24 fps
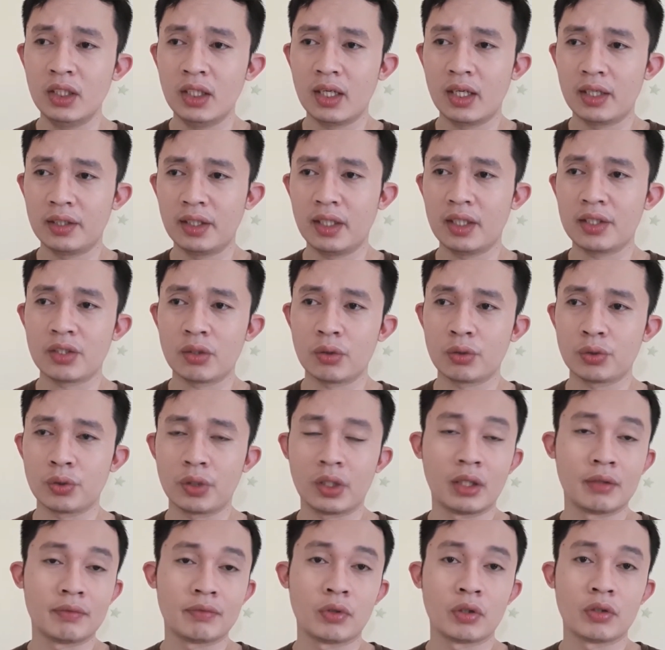I think it's also
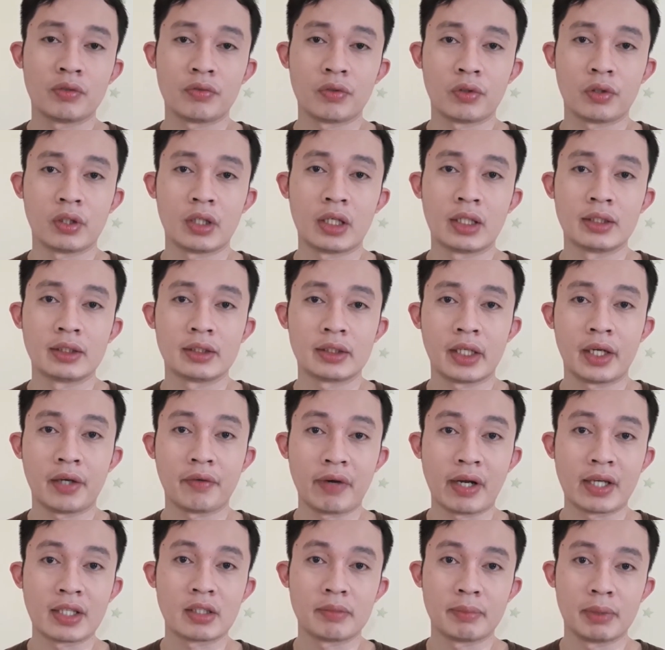helpful for
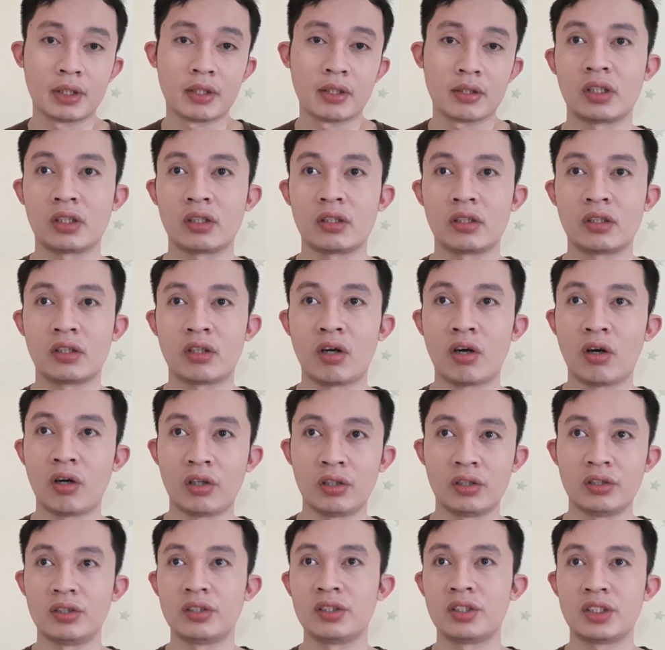anti-harassment.
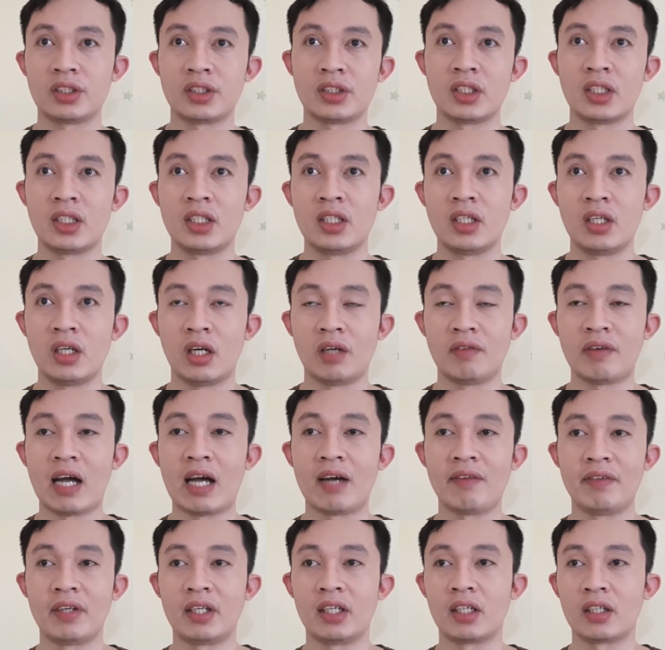Cons of
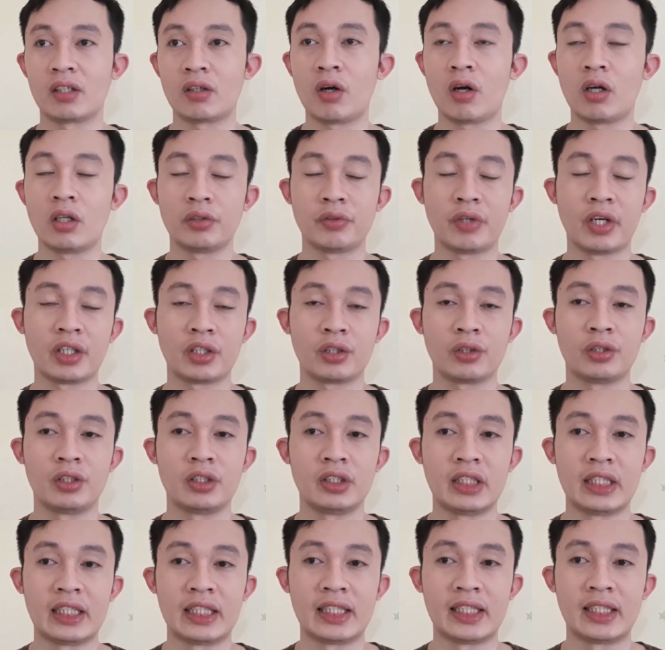having a call
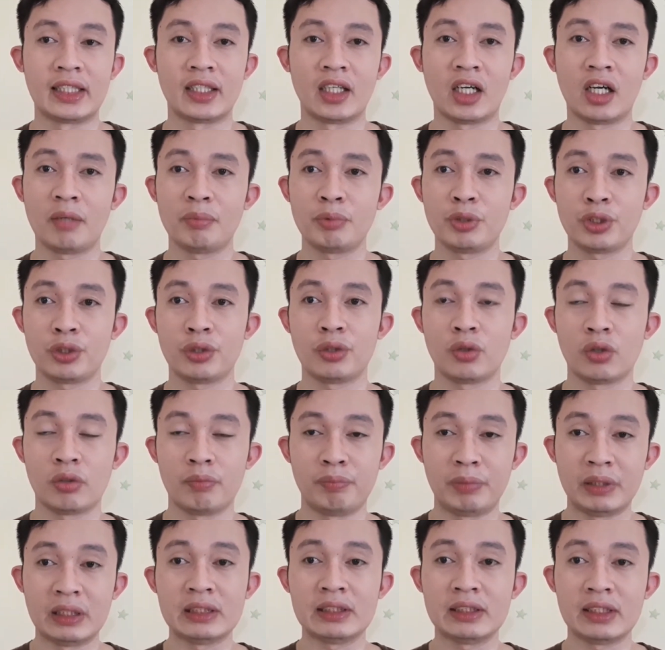recording option or
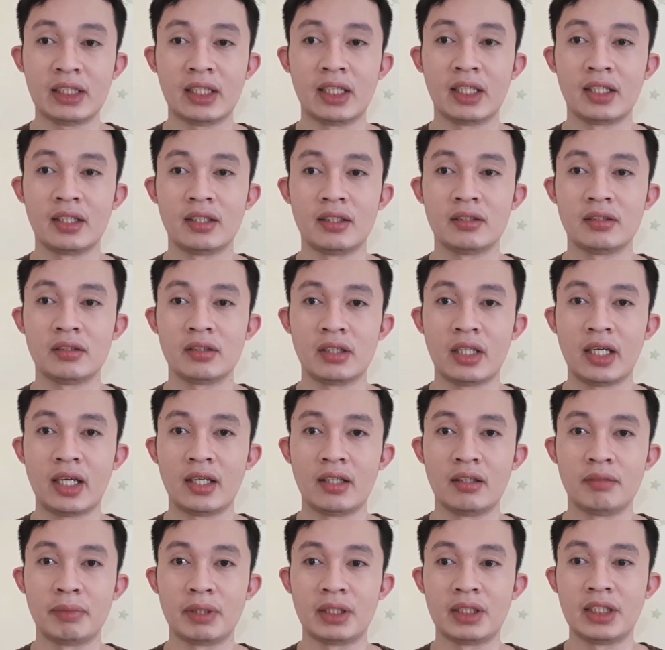built-in,
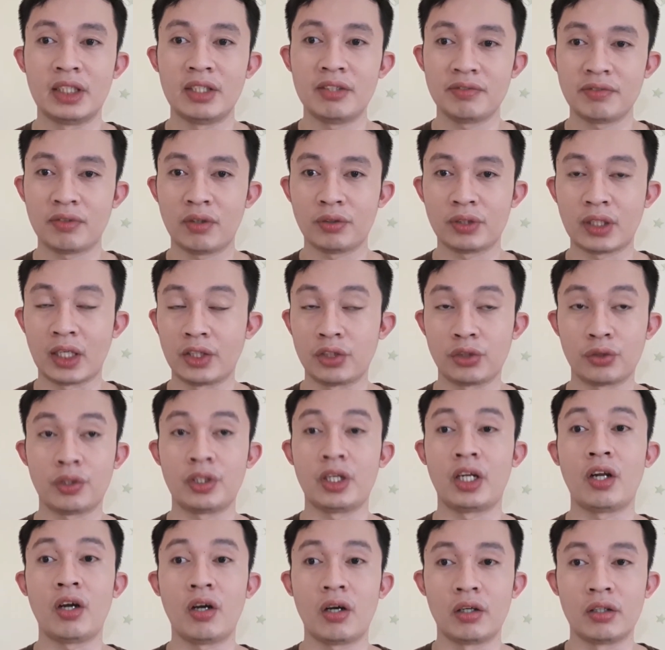and by default I turn
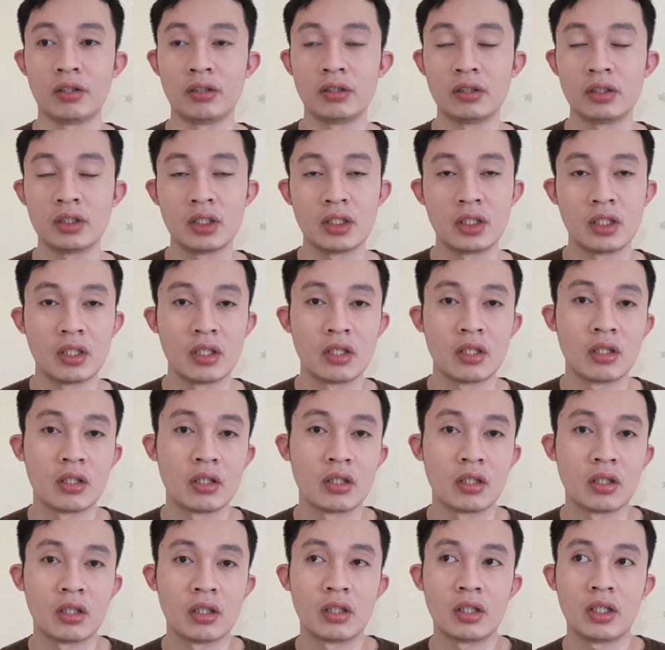it on,
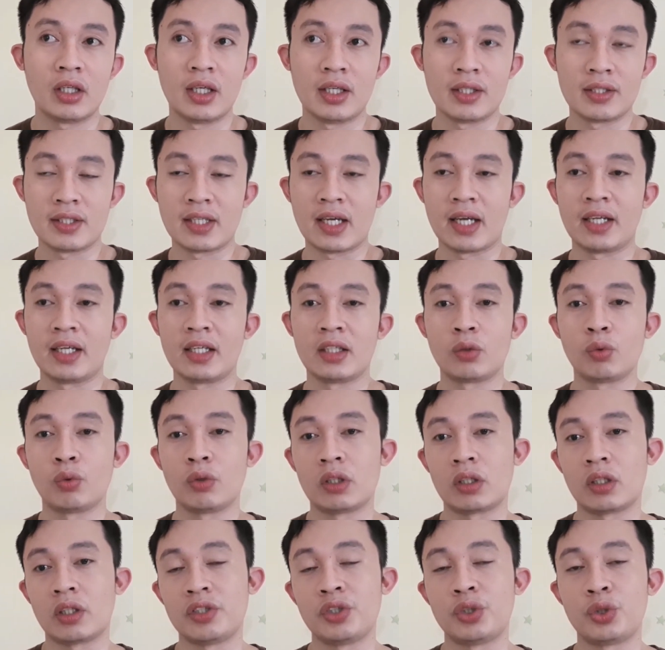is that it will
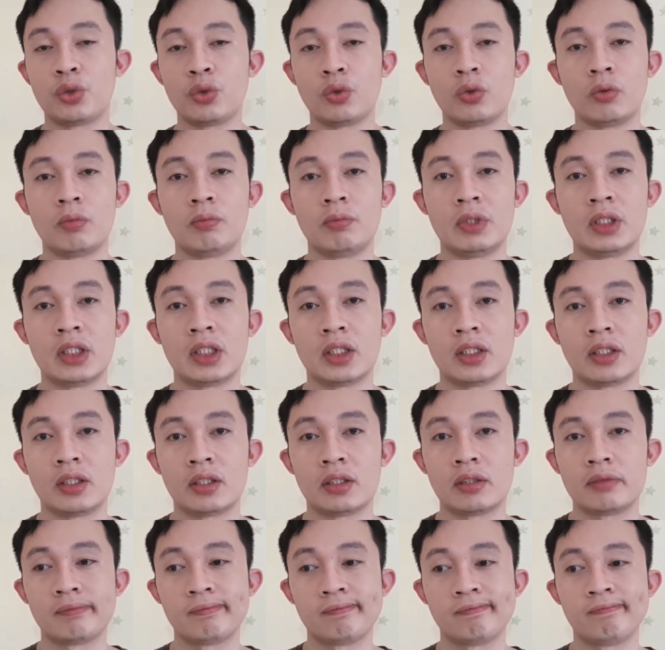consume the
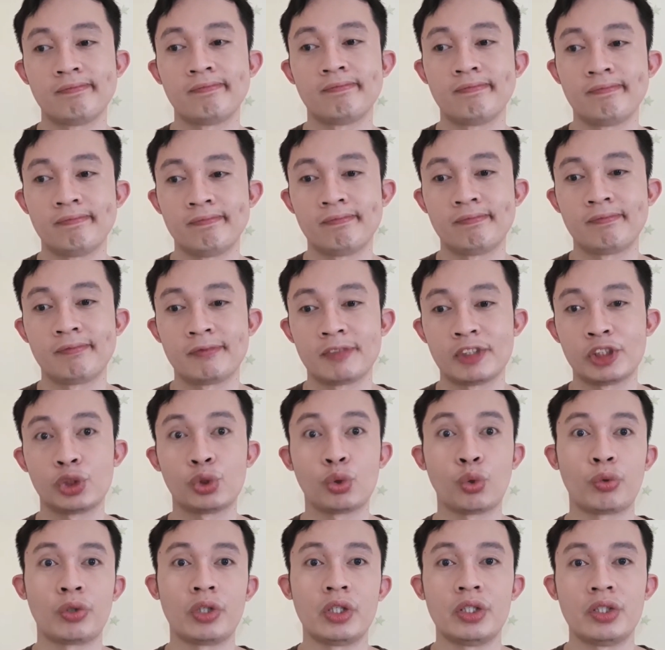
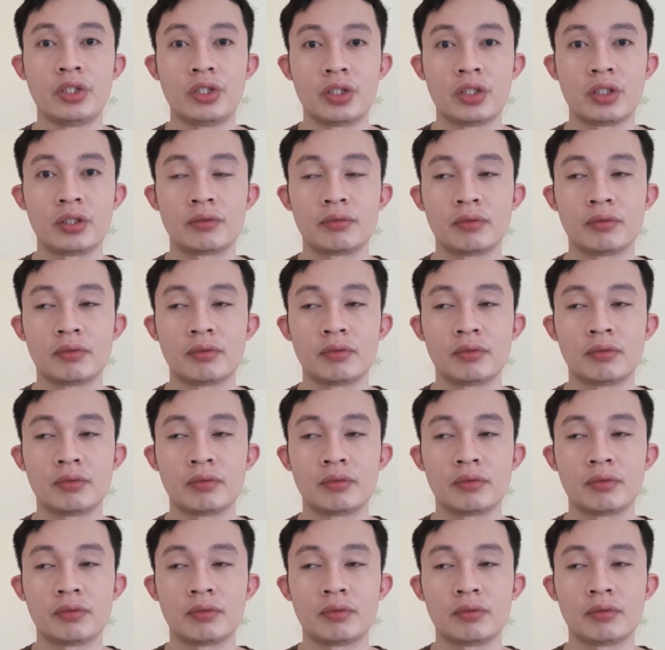storage.